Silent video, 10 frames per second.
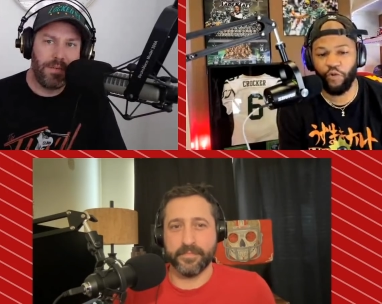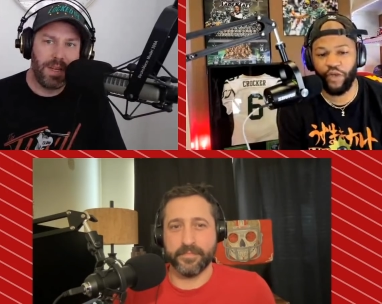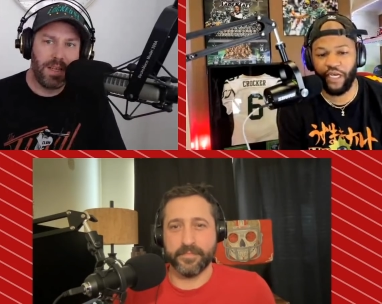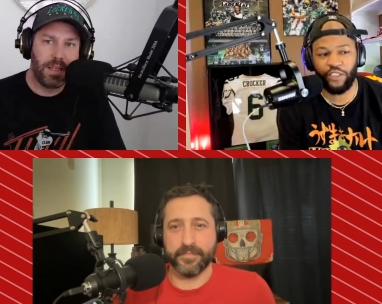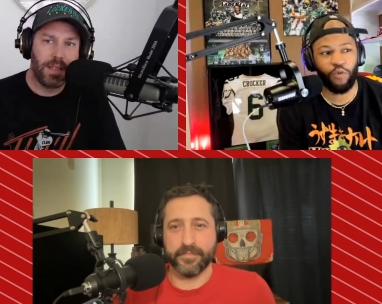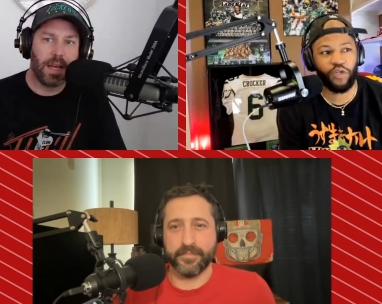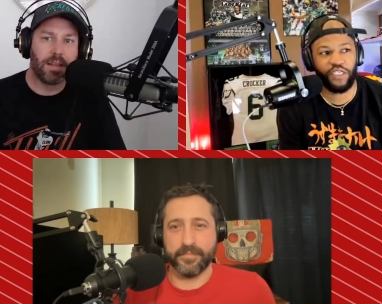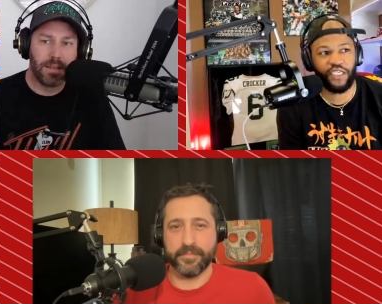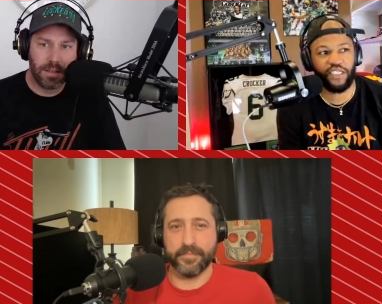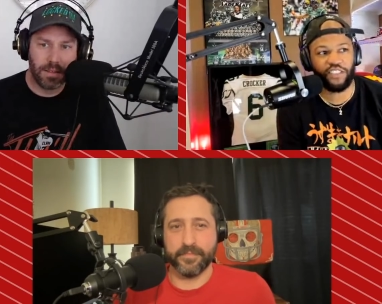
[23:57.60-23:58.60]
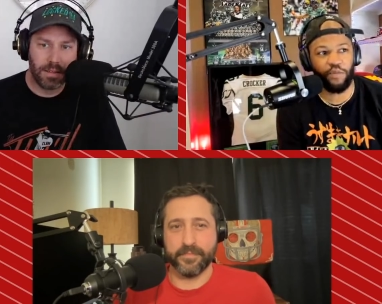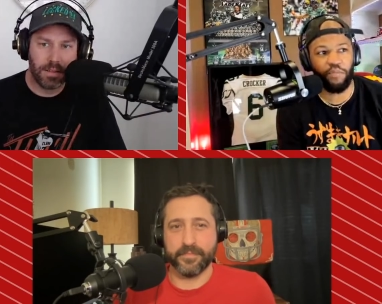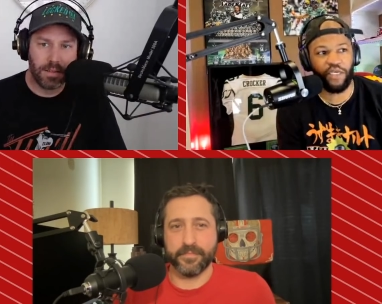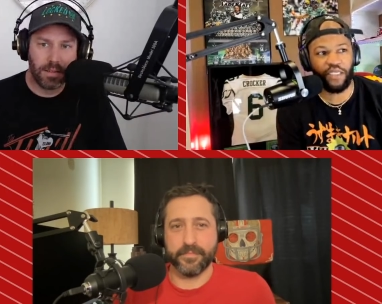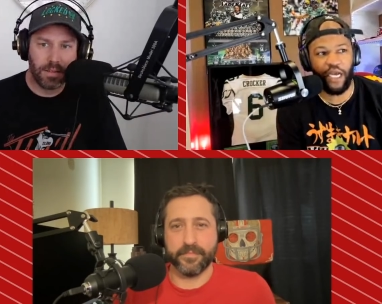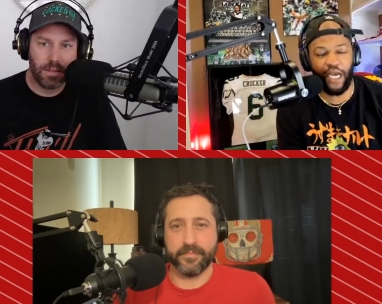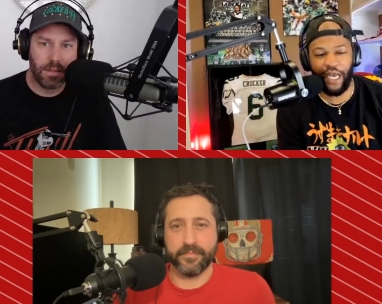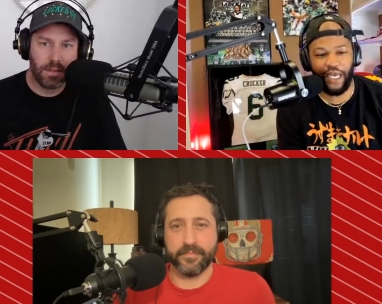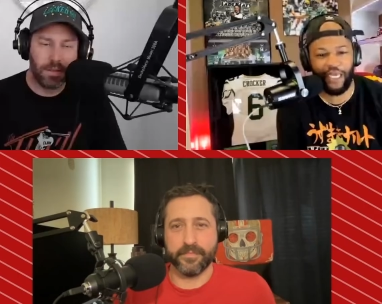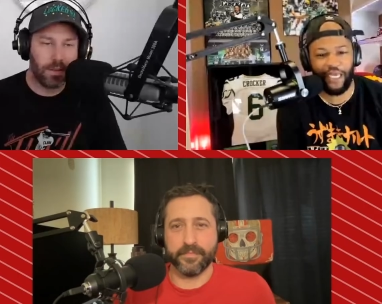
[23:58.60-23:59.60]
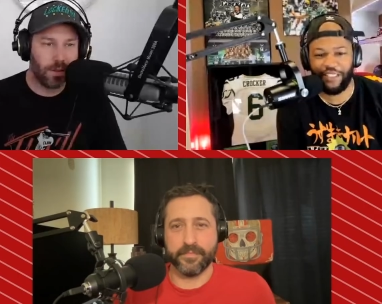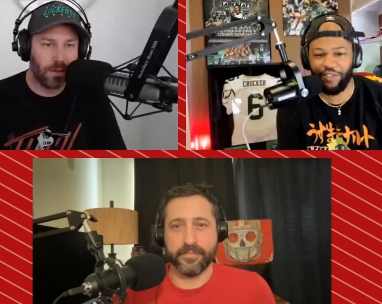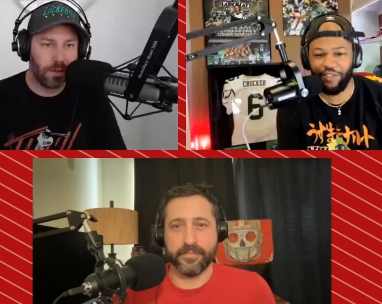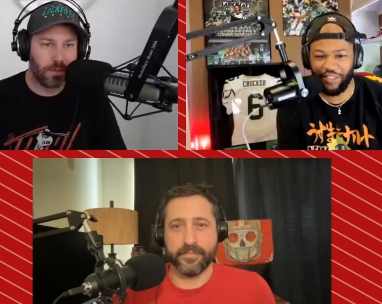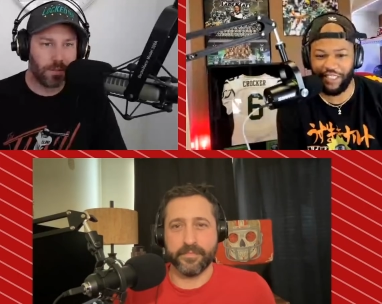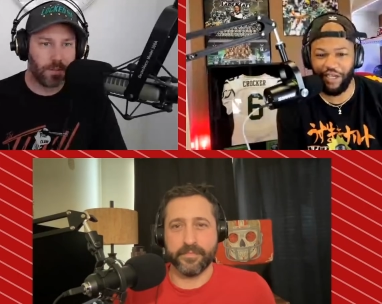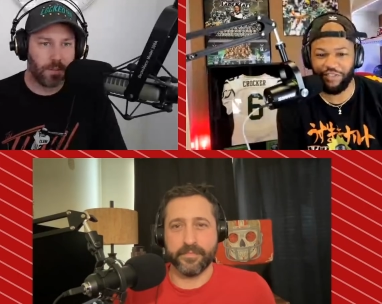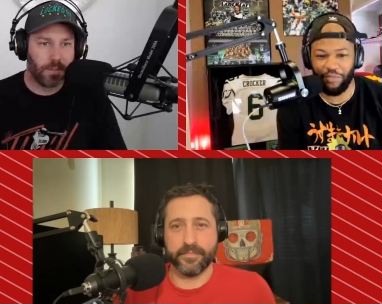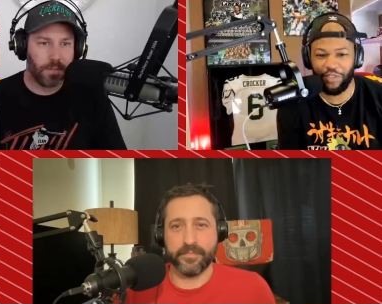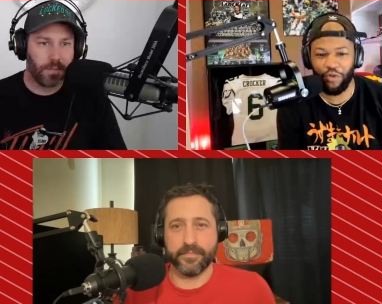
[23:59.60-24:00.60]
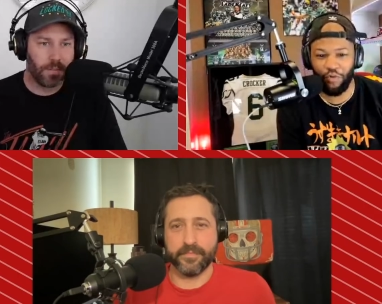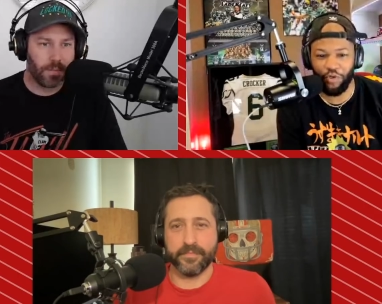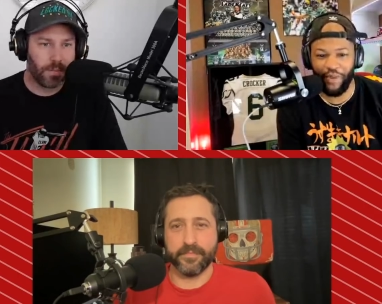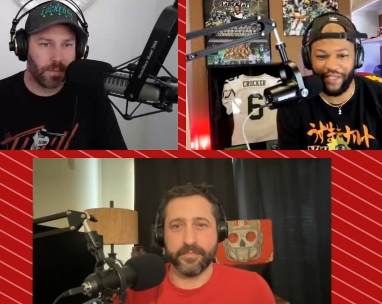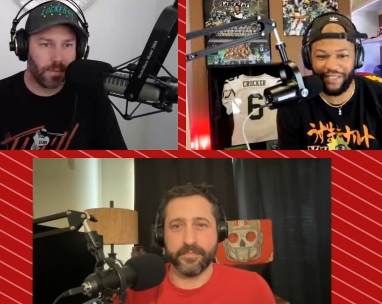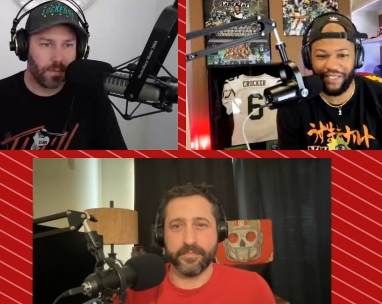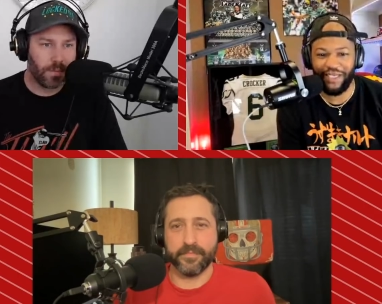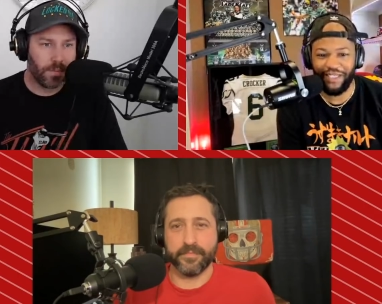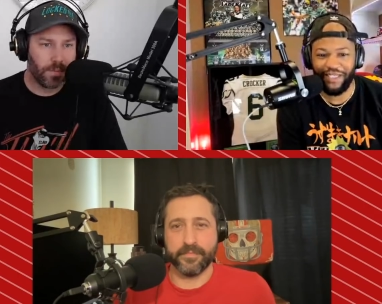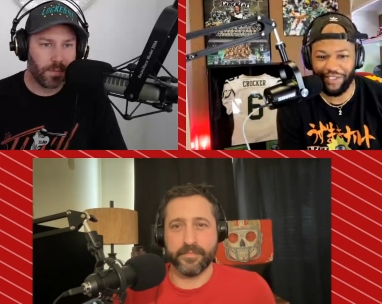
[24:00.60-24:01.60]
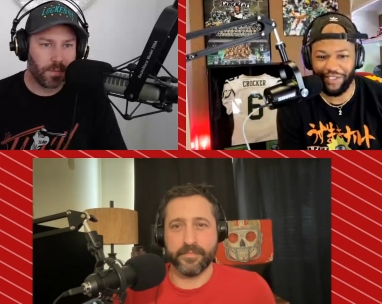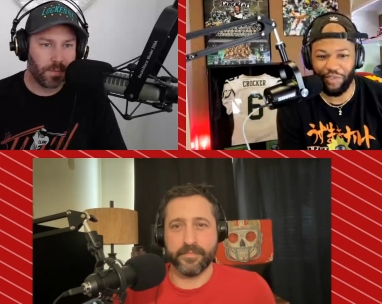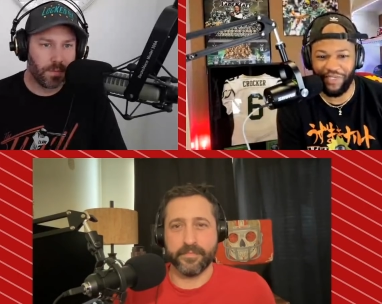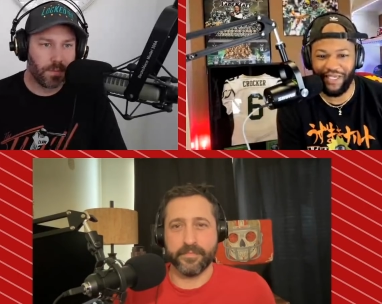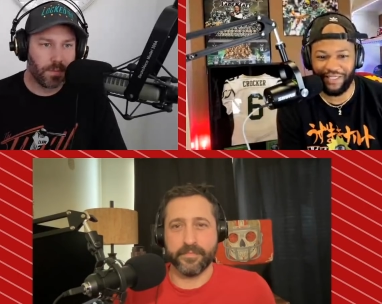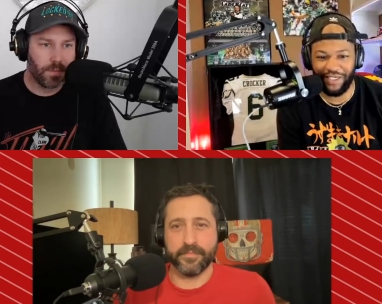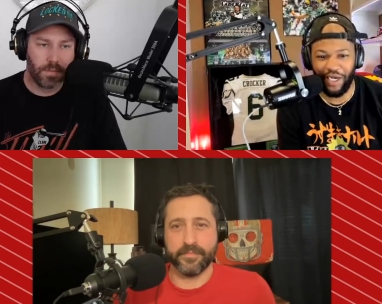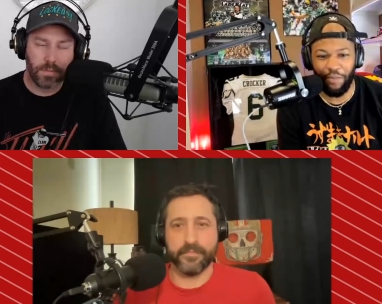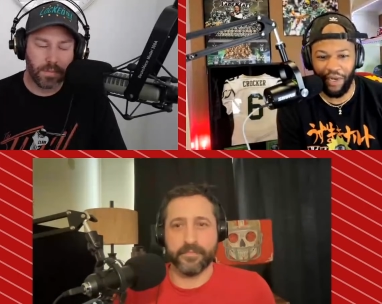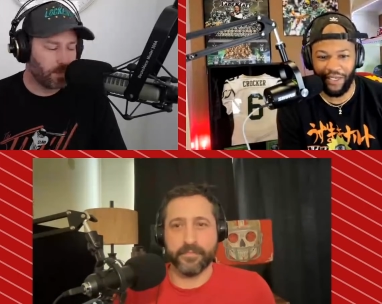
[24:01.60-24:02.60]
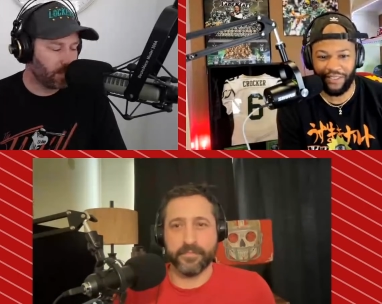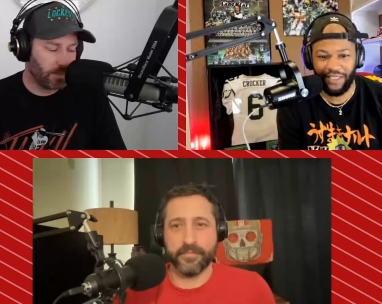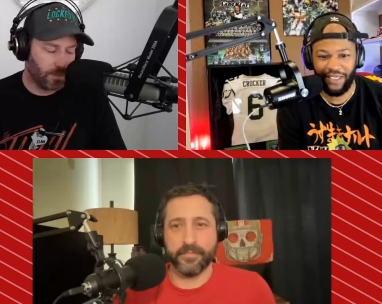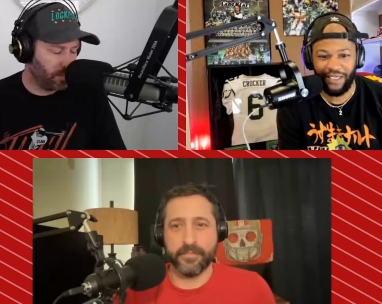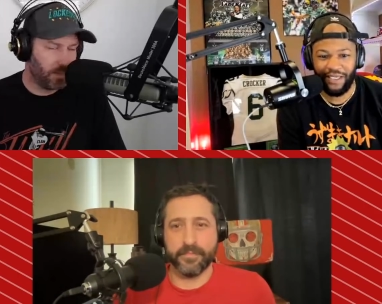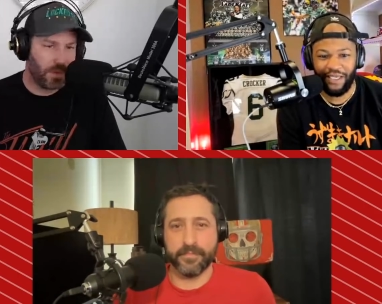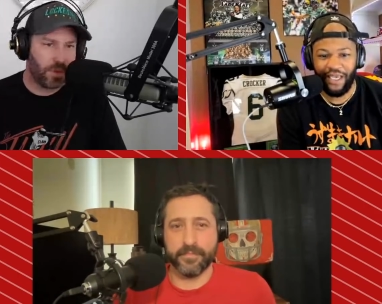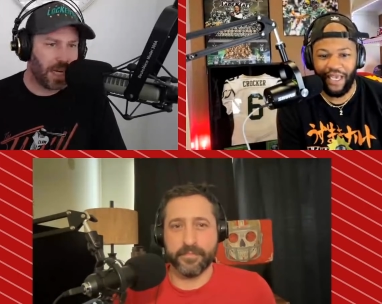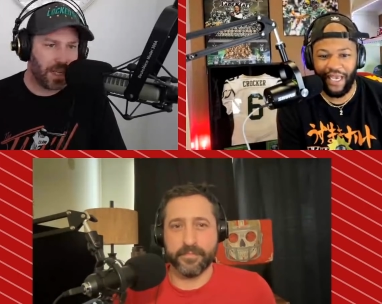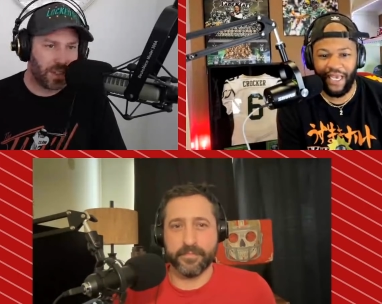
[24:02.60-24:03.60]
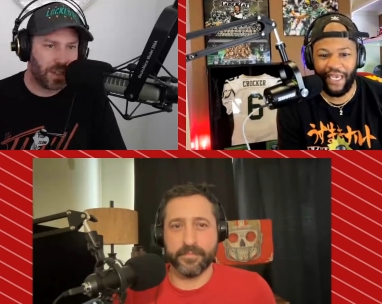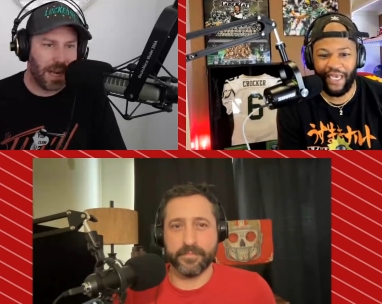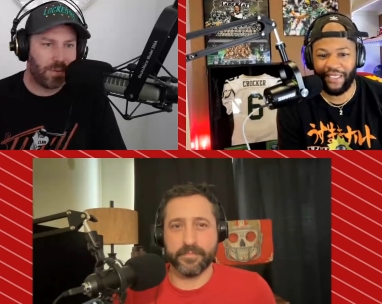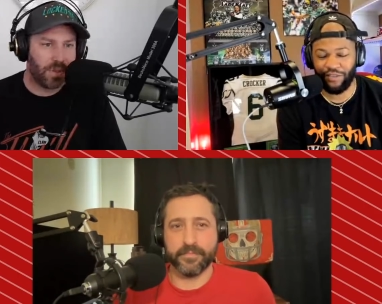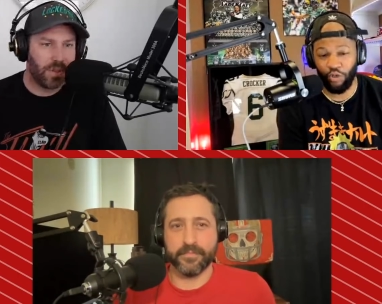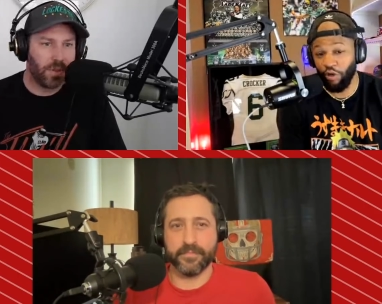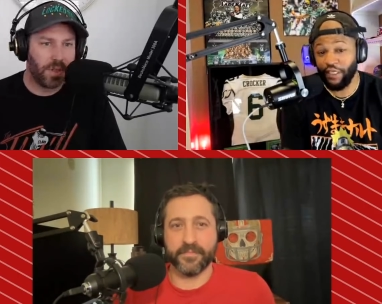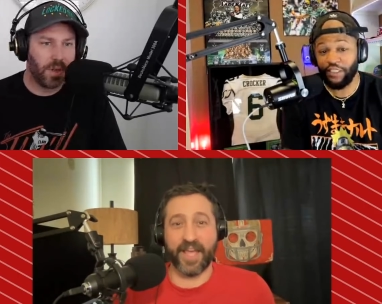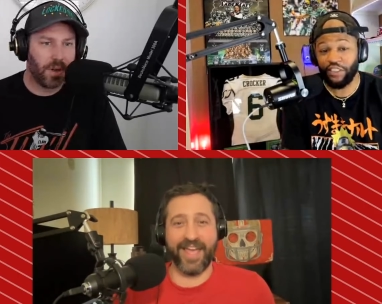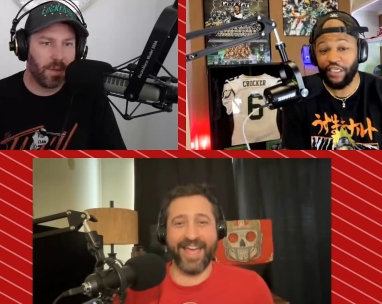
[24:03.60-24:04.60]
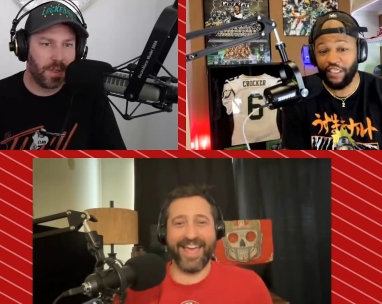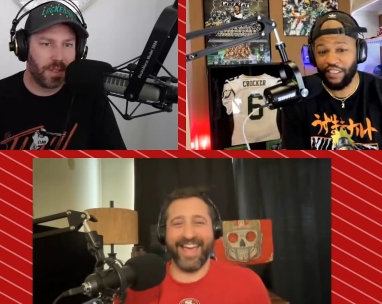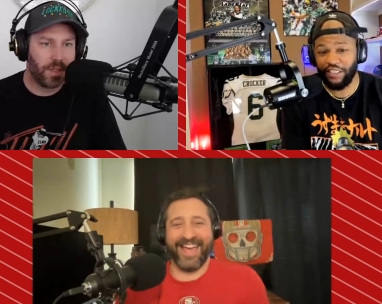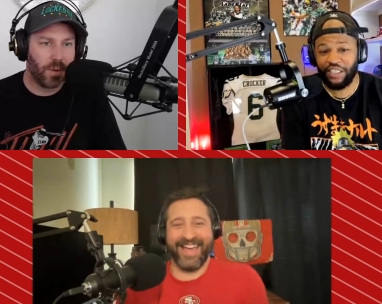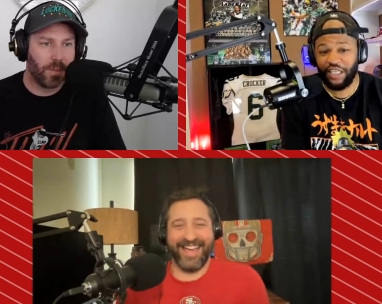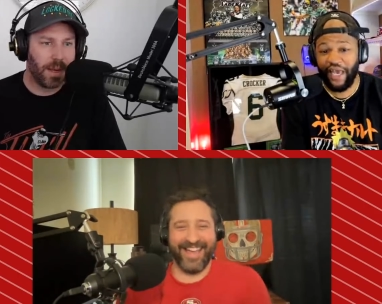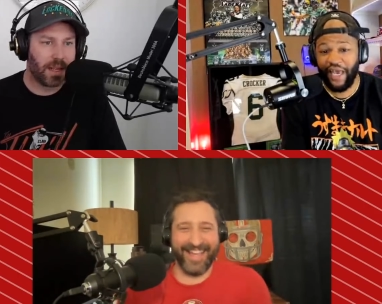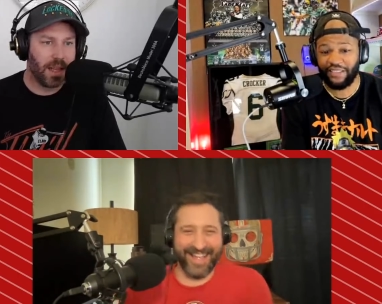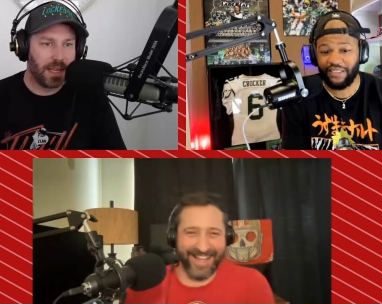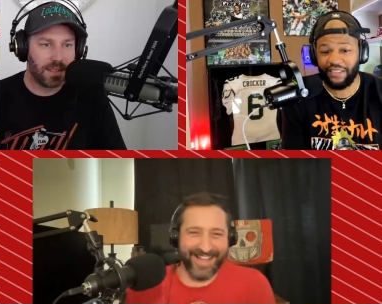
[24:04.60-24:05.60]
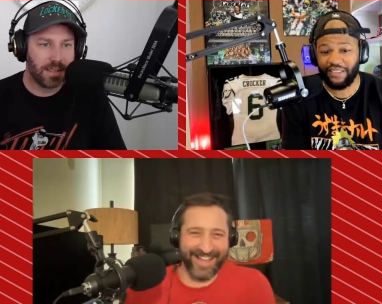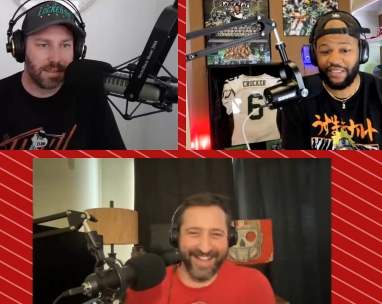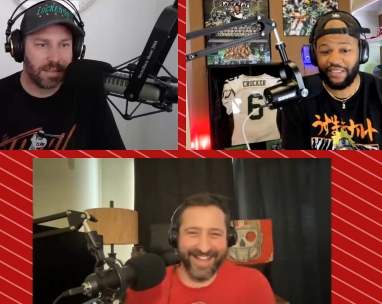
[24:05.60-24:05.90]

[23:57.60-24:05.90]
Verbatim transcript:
Speaker 1: real quick, I know we're going to get into some, but I, I, I see you checked out some of the quarterbacks that are going to be at the combine.
Speaker 2: Trash. And or in, in, in this class. And